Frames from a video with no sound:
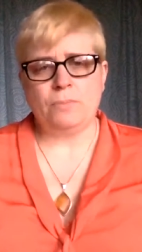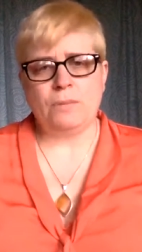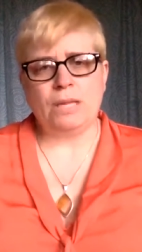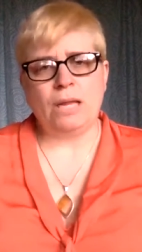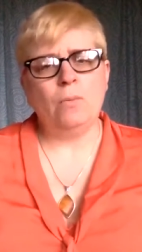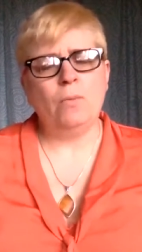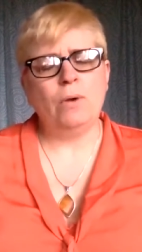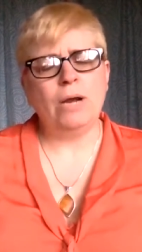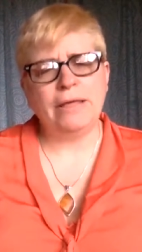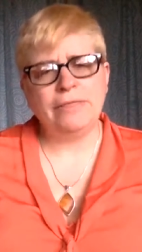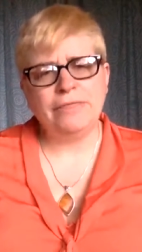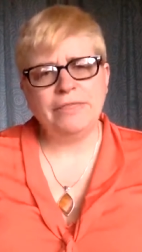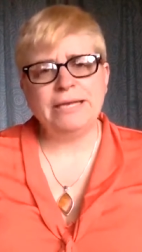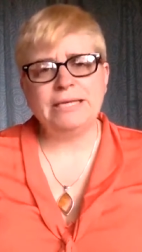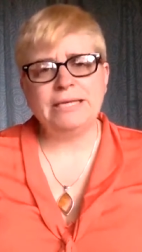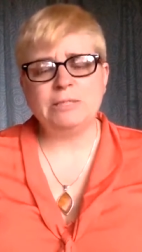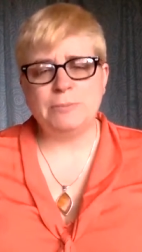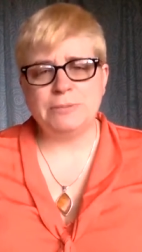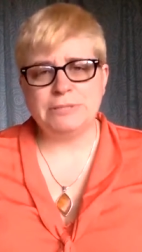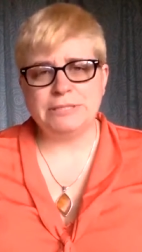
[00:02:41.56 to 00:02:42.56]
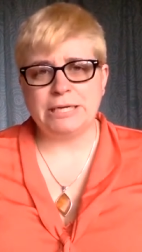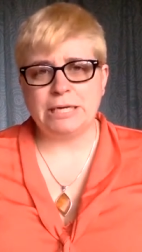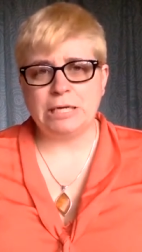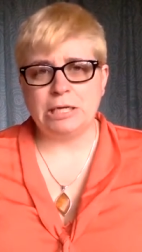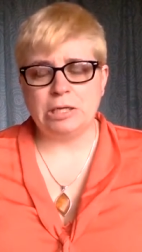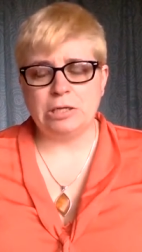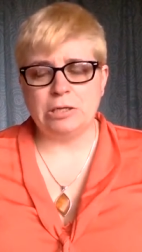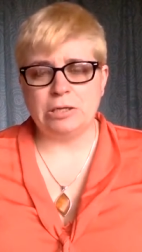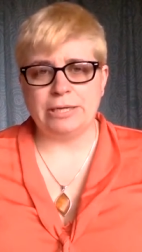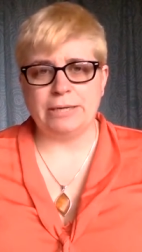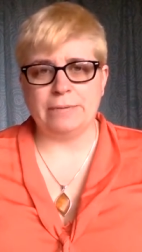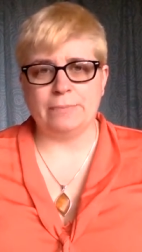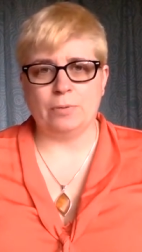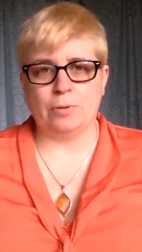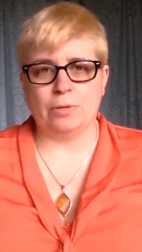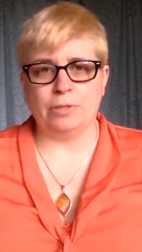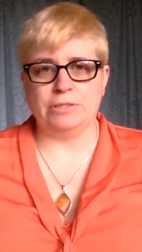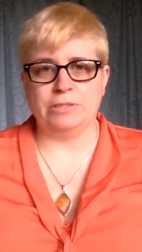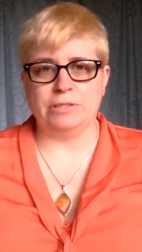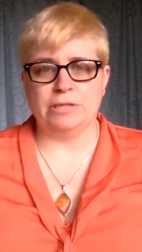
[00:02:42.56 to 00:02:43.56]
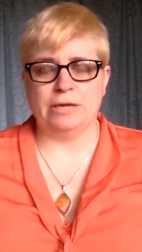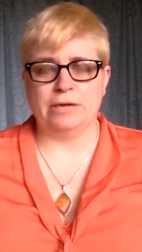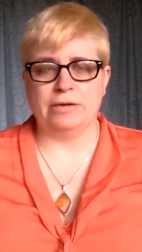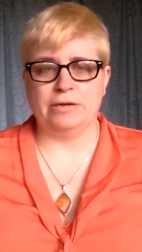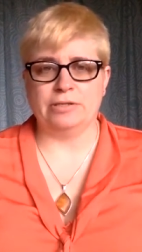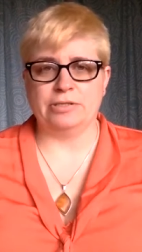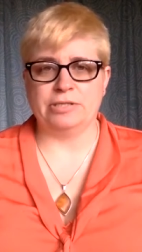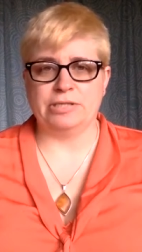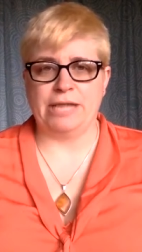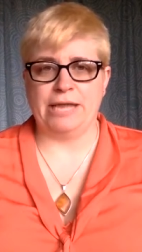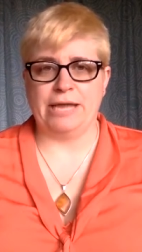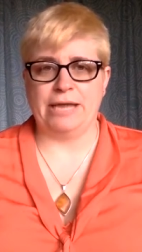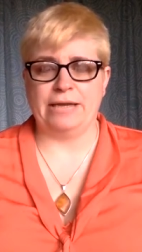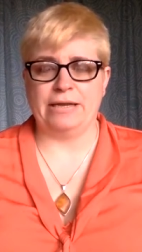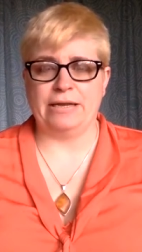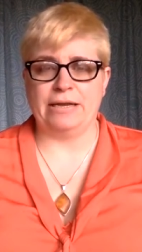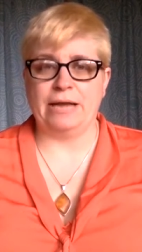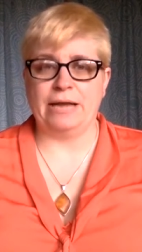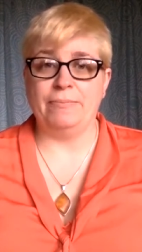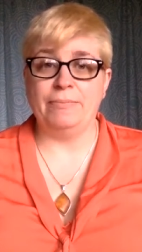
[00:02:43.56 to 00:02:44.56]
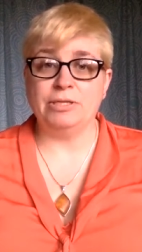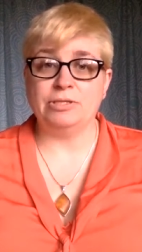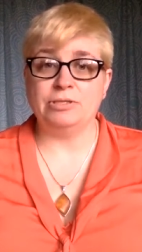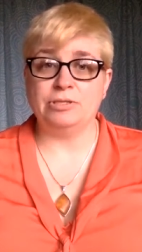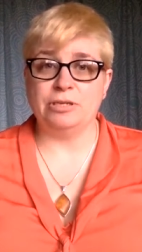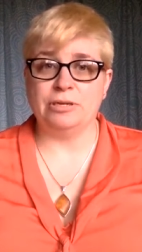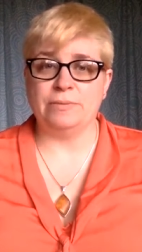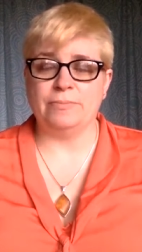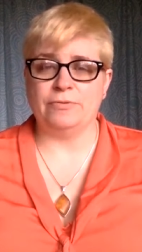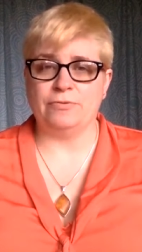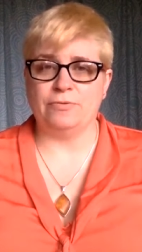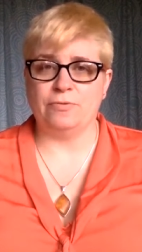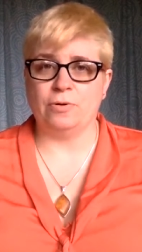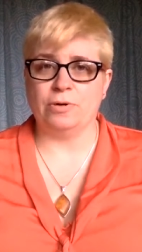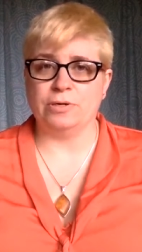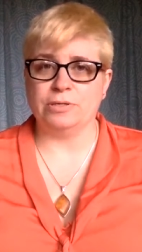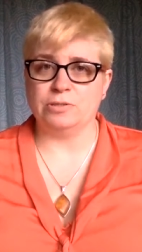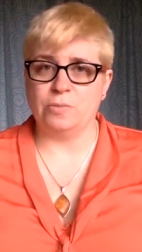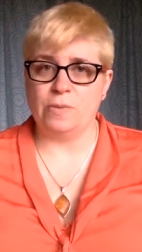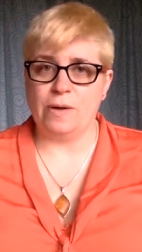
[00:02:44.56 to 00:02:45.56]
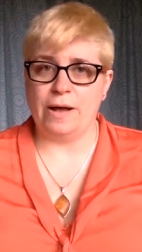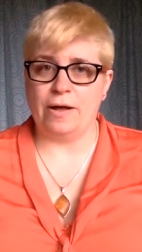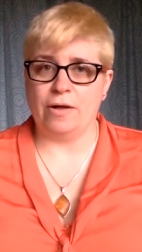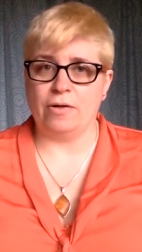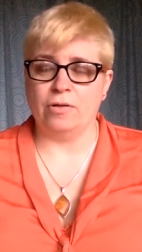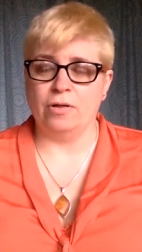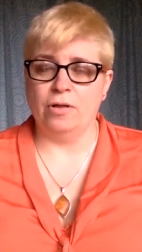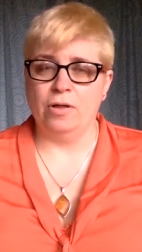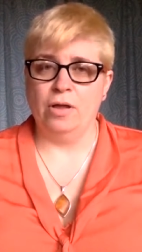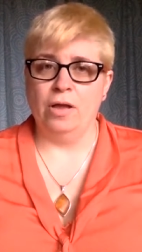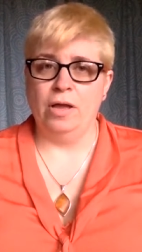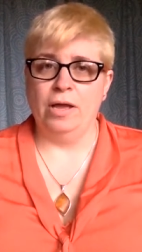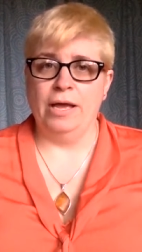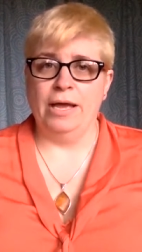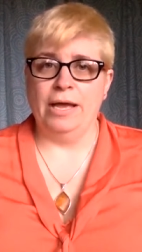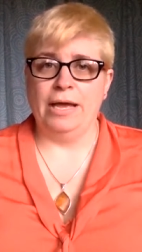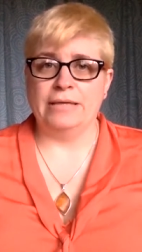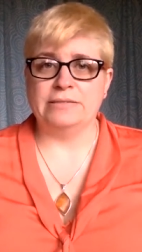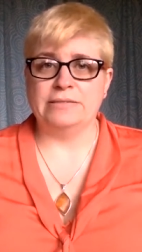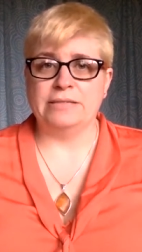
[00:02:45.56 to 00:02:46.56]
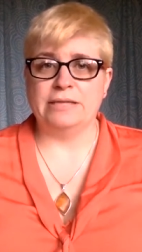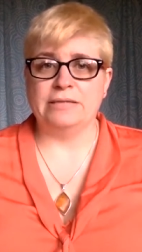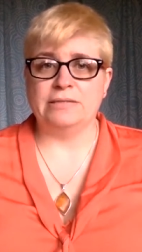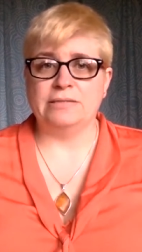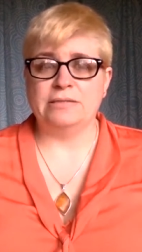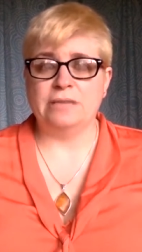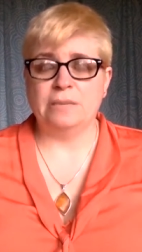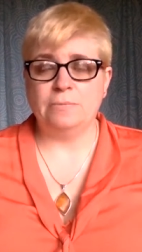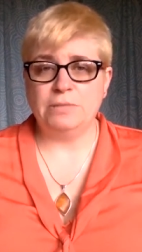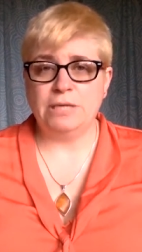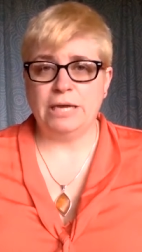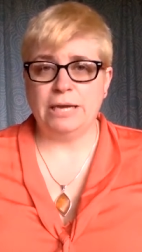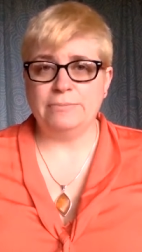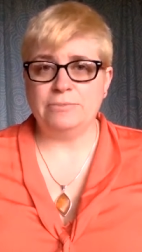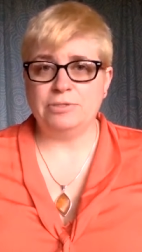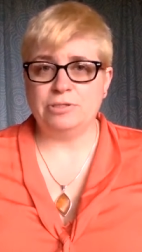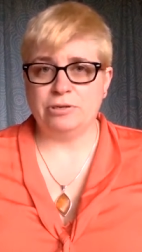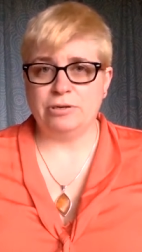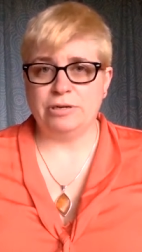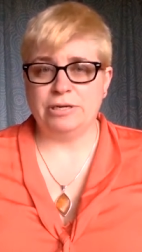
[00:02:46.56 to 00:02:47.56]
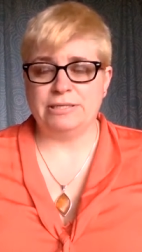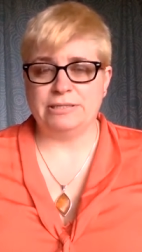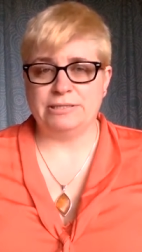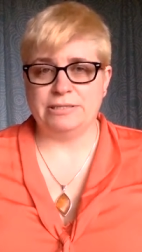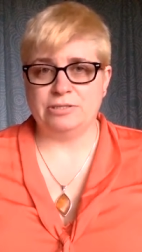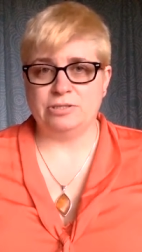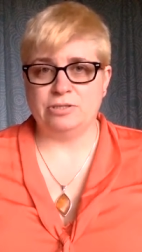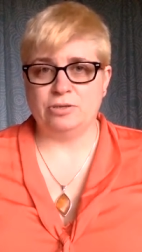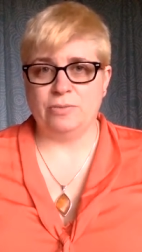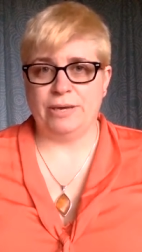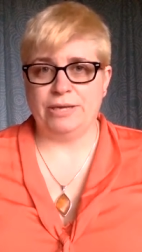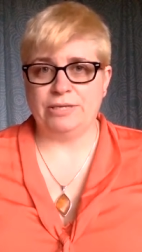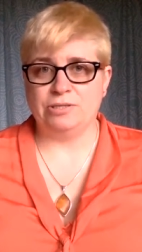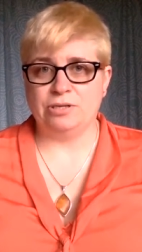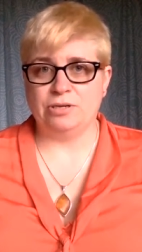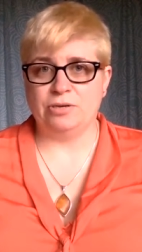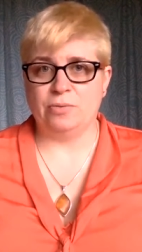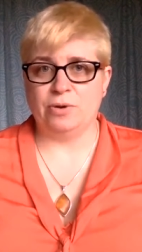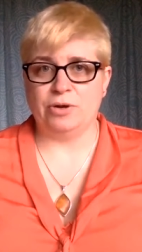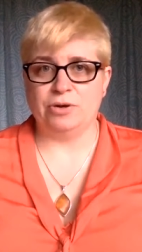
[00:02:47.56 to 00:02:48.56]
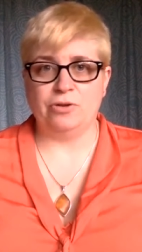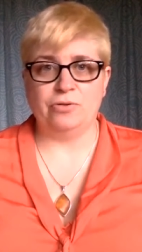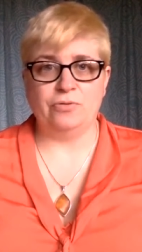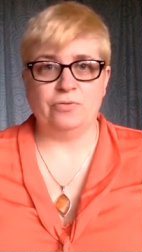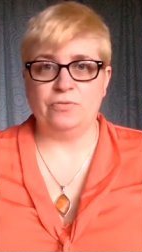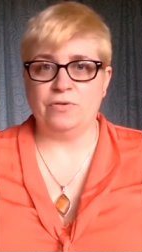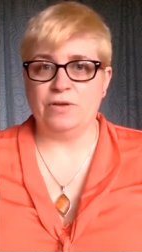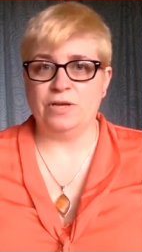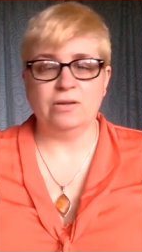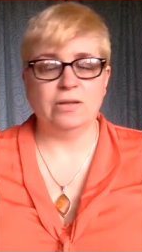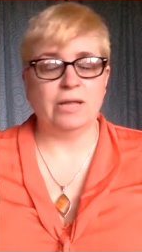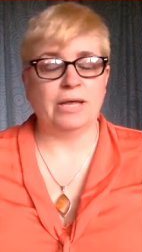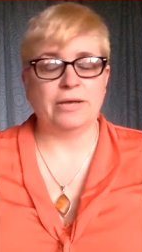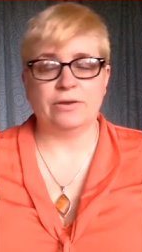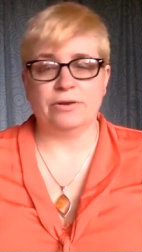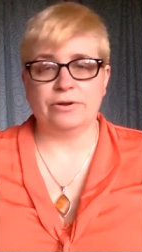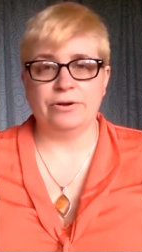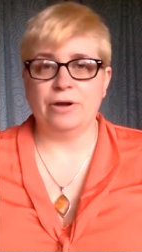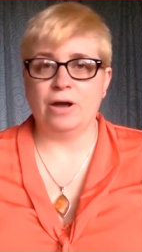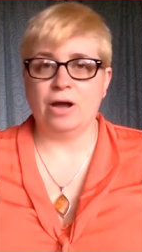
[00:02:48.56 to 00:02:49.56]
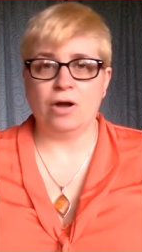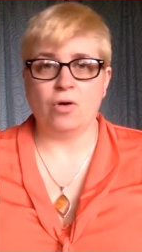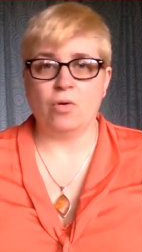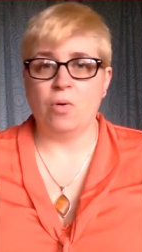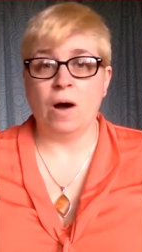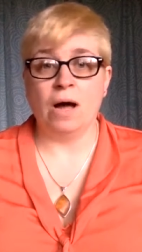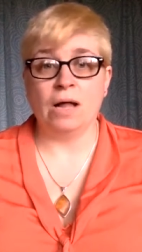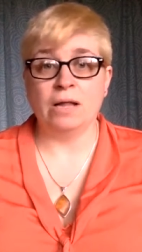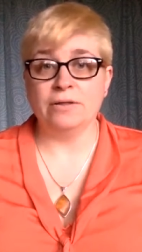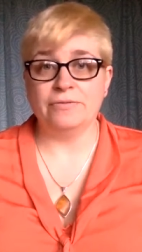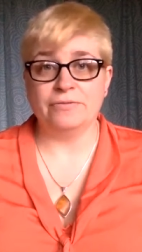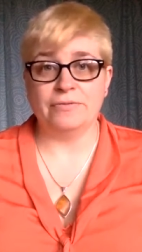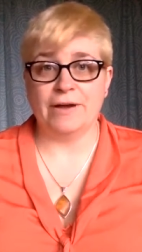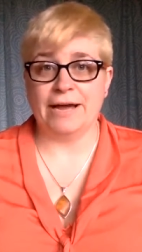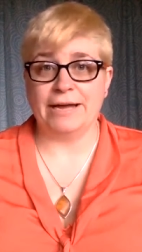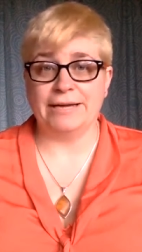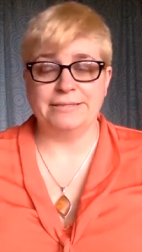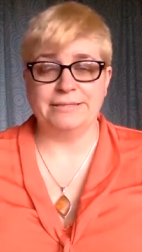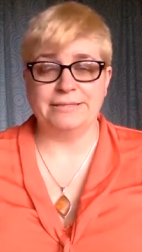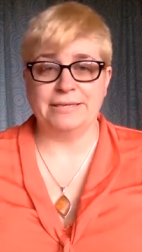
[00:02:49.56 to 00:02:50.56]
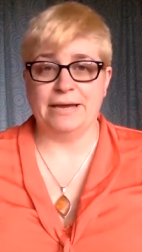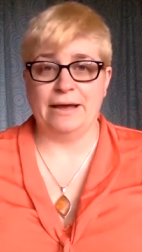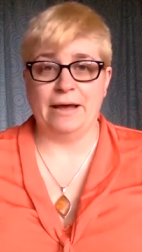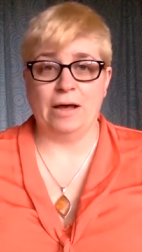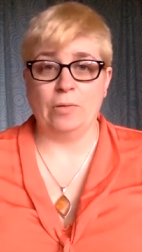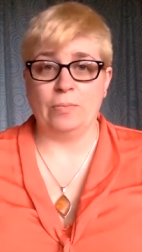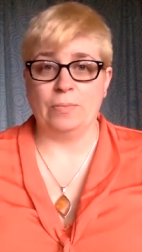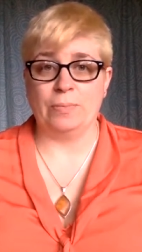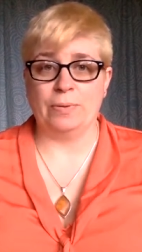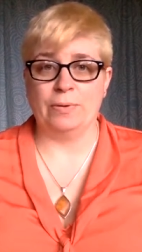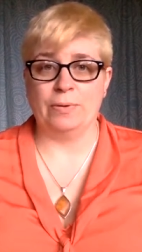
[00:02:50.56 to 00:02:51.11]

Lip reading: What I think is particularly important to understand, and I mentioned it before as well, is that sometimes you're in a situation where you feel like you're not qualified to help.